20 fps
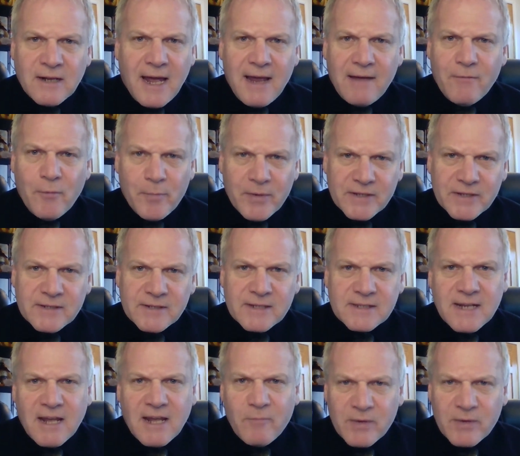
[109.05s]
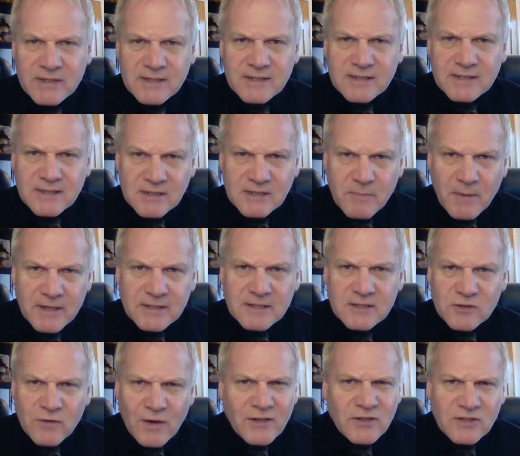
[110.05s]
I have a business and I have business
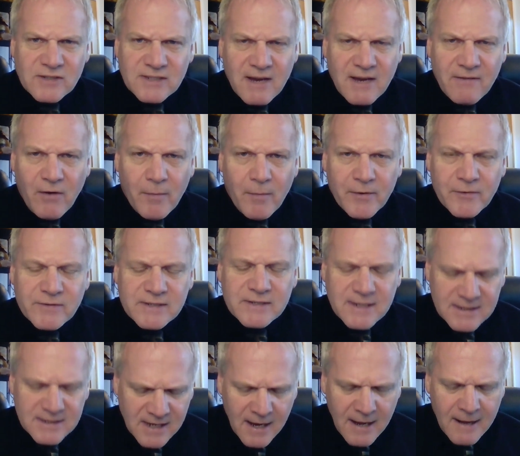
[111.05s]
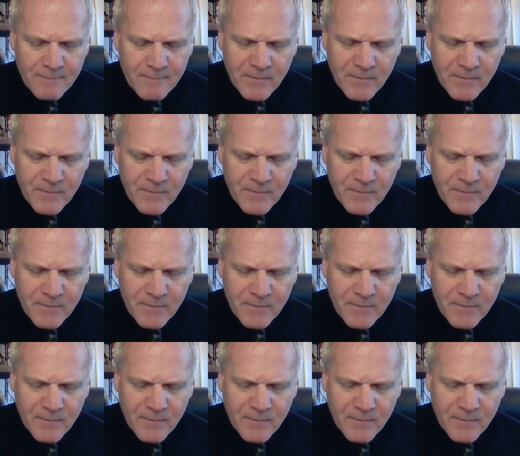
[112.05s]
expenses, so I just save all my receipts.